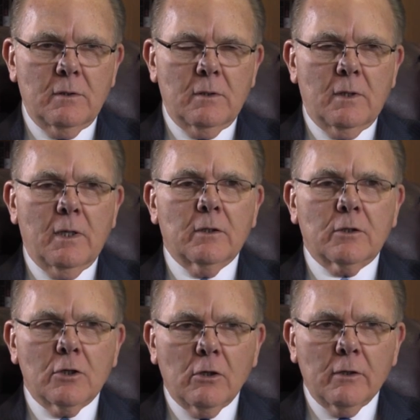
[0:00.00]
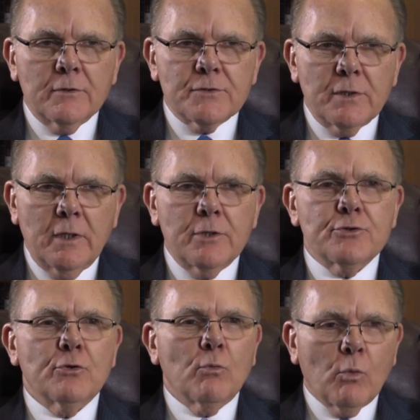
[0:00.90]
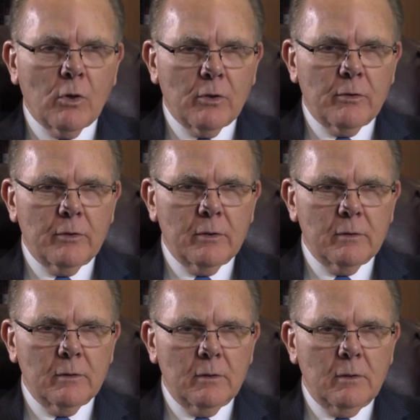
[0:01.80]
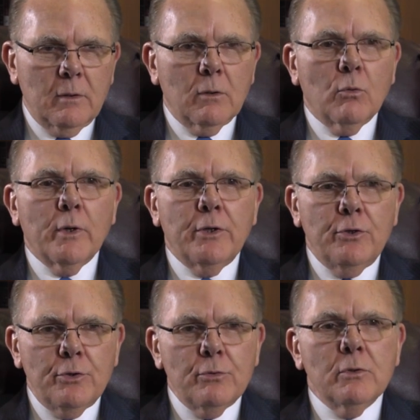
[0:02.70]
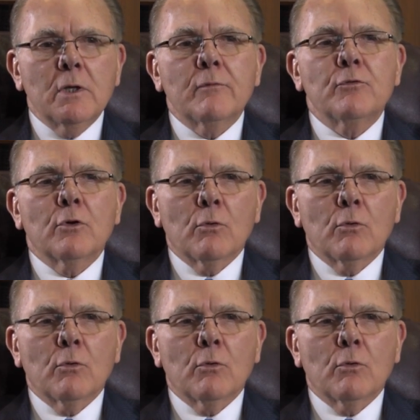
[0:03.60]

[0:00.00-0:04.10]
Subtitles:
And the currency is your word. When you give your